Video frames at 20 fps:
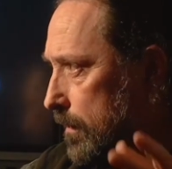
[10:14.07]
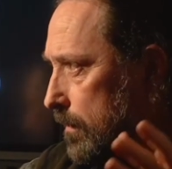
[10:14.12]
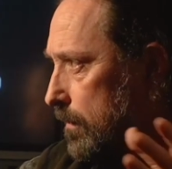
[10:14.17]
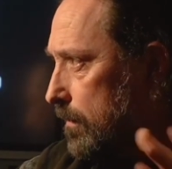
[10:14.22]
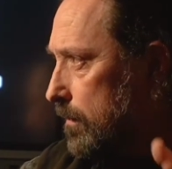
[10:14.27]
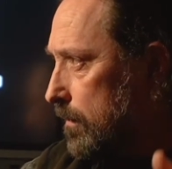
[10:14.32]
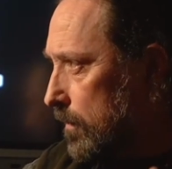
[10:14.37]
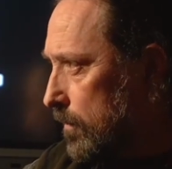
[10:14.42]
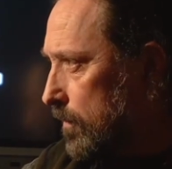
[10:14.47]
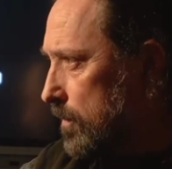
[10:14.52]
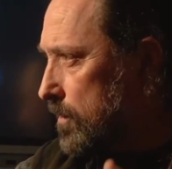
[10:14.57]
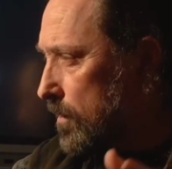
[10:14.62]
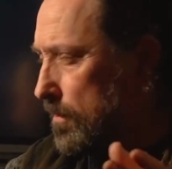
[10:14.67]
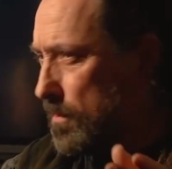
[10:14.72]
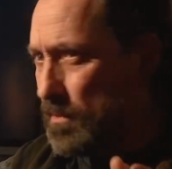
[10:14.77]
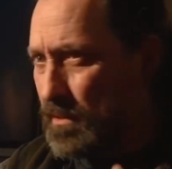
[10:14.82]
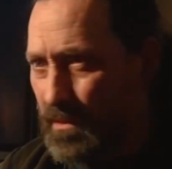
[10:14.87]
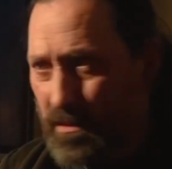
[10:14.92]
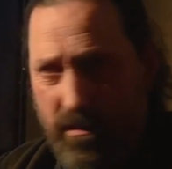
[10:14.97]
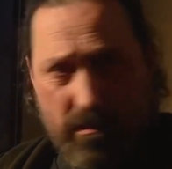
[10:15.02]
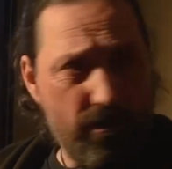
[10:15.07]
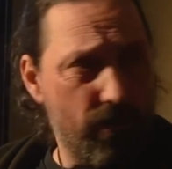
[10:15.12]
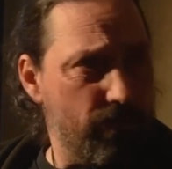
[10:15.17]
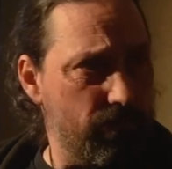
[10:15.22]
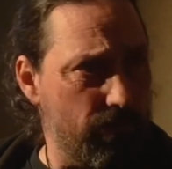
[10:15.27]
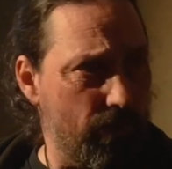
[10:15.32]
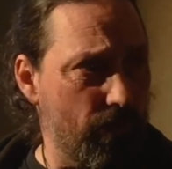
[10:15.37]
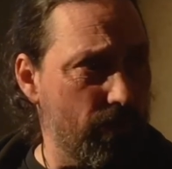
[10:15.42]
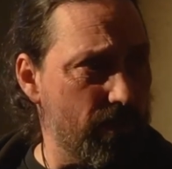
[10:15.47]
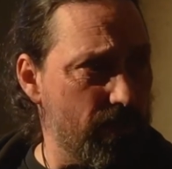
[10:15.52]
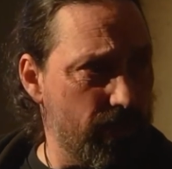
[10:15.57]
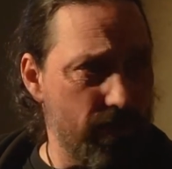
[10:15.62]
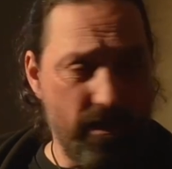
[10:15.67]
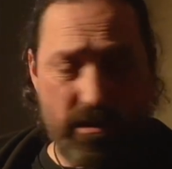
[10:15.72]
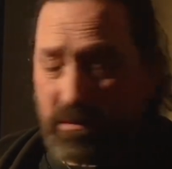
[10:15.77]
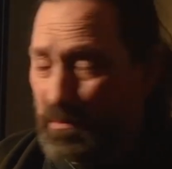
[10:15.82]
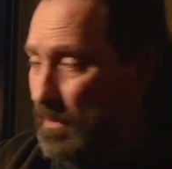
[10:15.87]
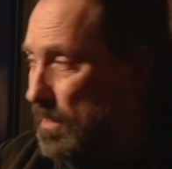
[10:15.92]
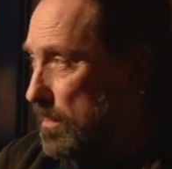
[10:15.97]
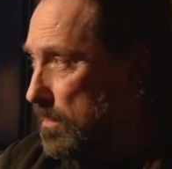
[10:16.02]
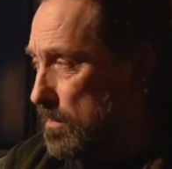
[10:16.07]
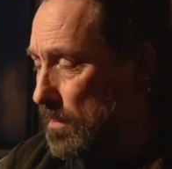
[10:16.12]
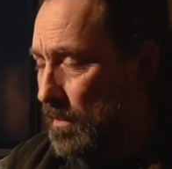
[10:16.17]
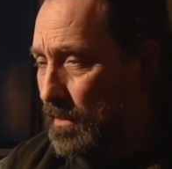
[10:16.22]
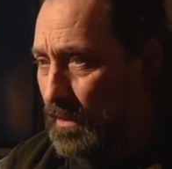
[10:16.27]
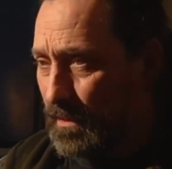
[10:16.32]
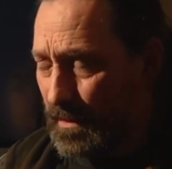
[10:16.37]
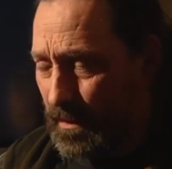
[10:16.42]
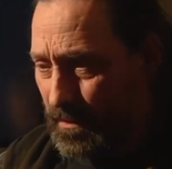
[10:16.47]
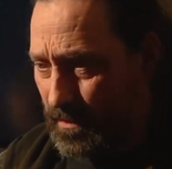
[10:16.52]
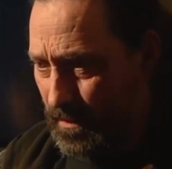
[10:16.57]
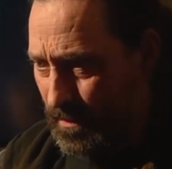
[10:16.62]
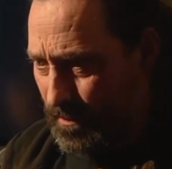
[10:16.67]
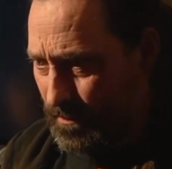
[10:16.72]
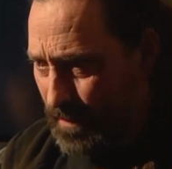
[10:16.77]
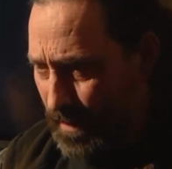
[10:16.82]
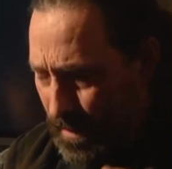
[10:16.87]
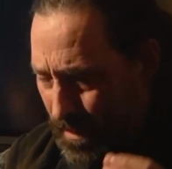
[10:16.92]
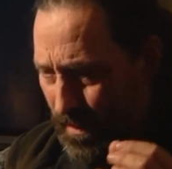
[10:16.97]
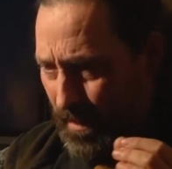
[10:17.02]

and you know it's, it's, it's Huxley as well as all that kind of stuff.